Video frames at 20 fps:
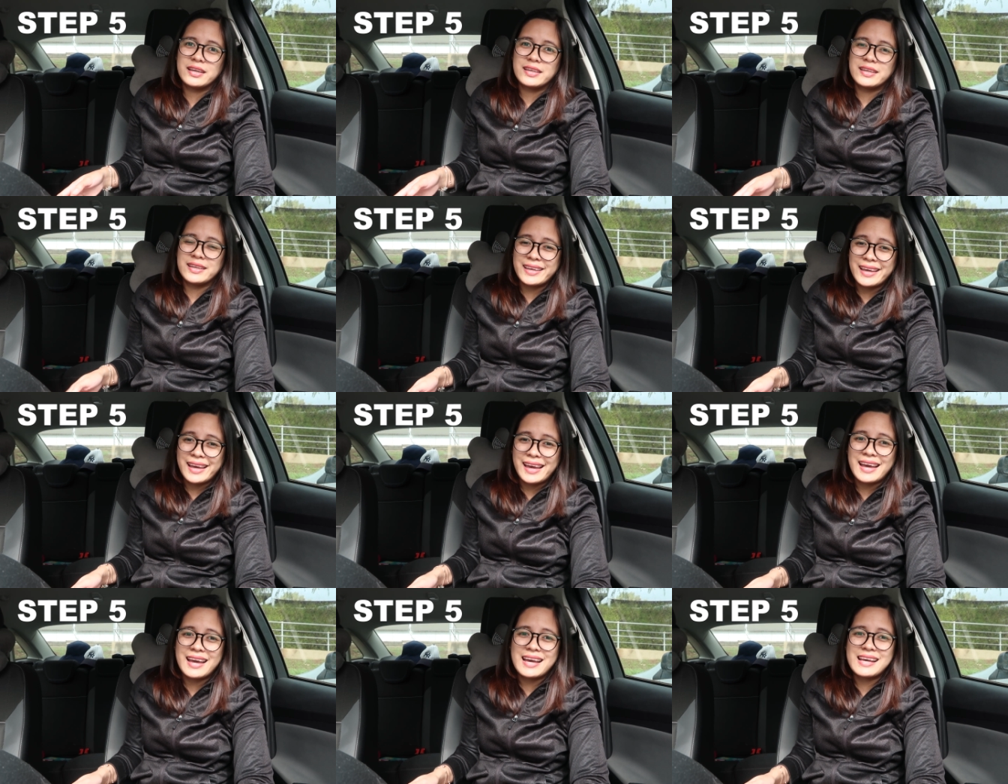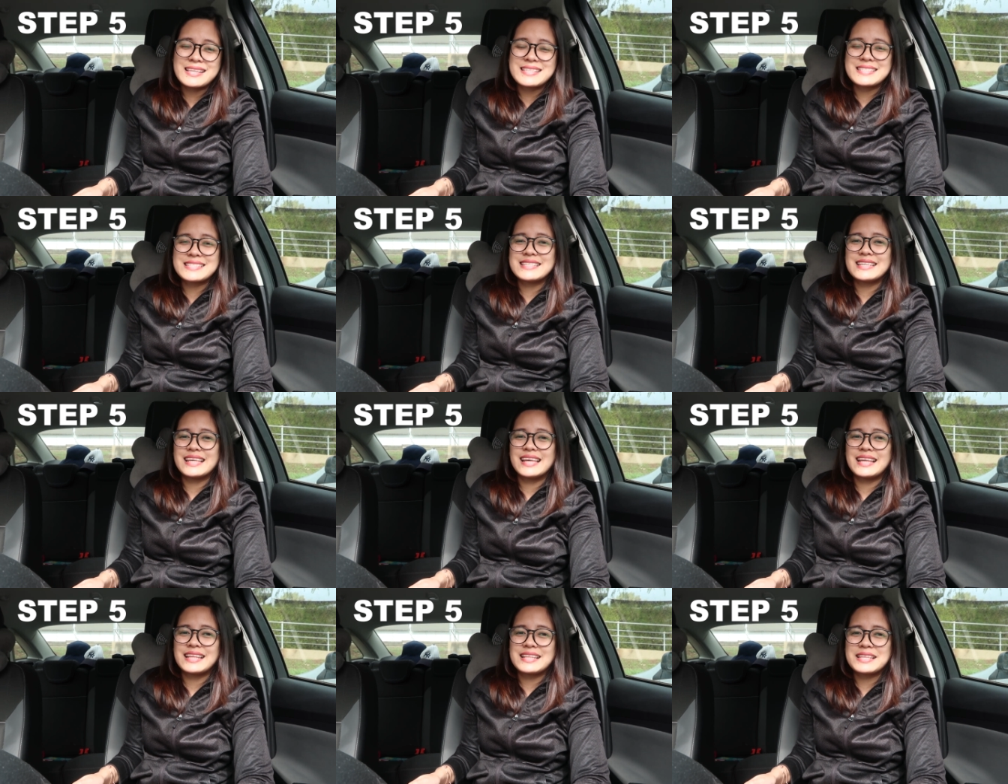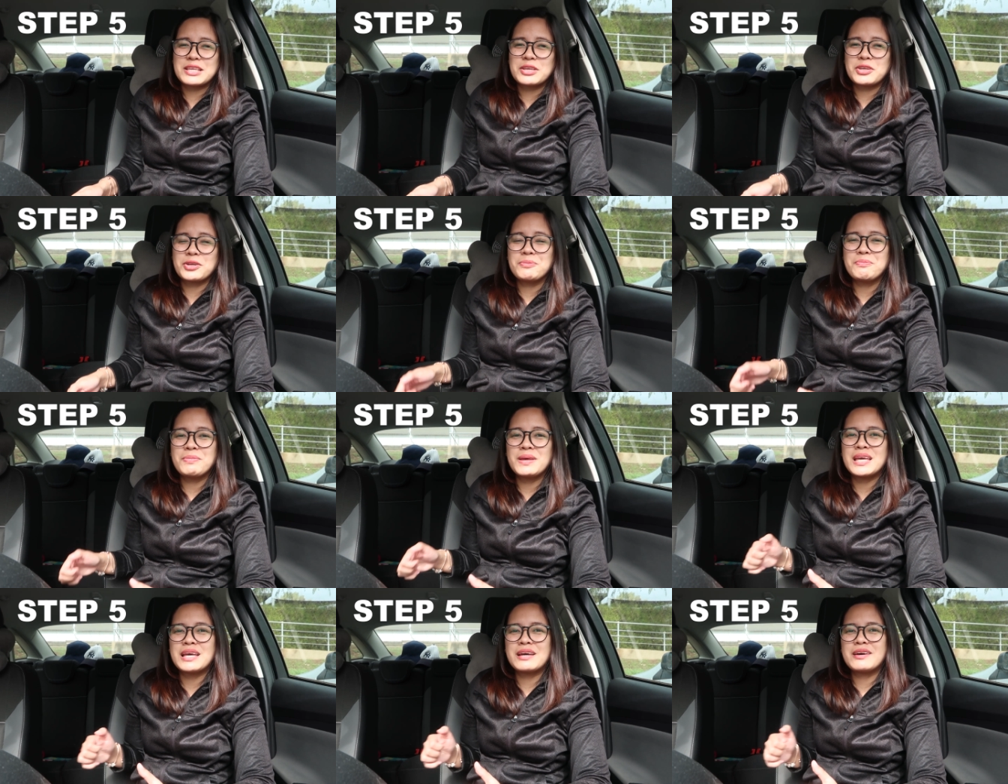yes, it
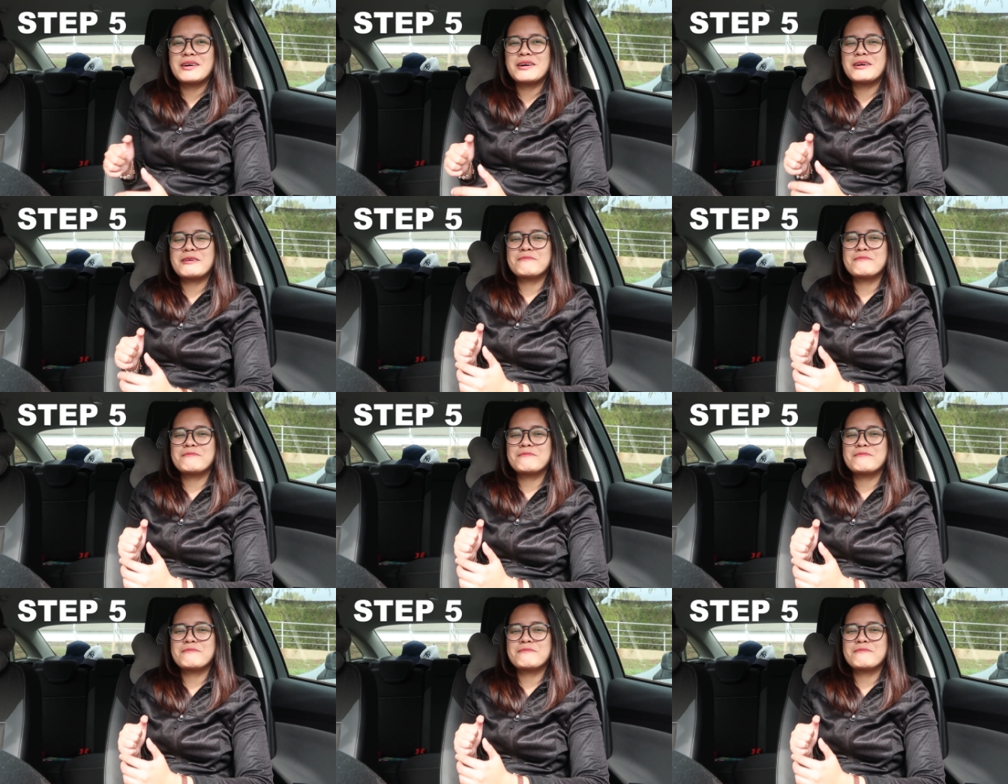could be a,